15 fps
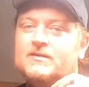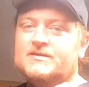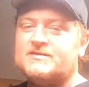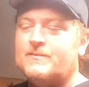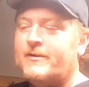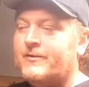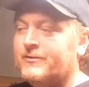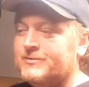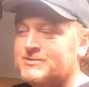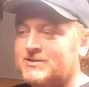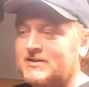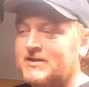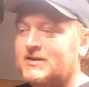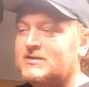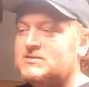The smaller
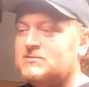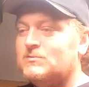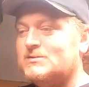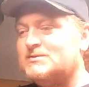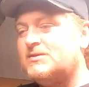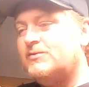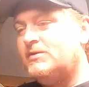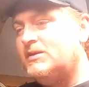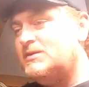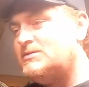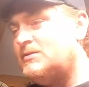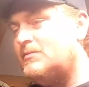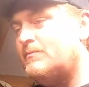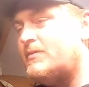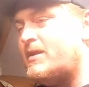jig head is what's going to
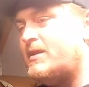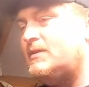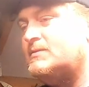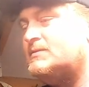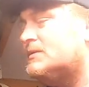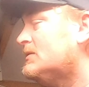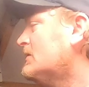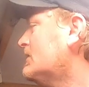get you the bites.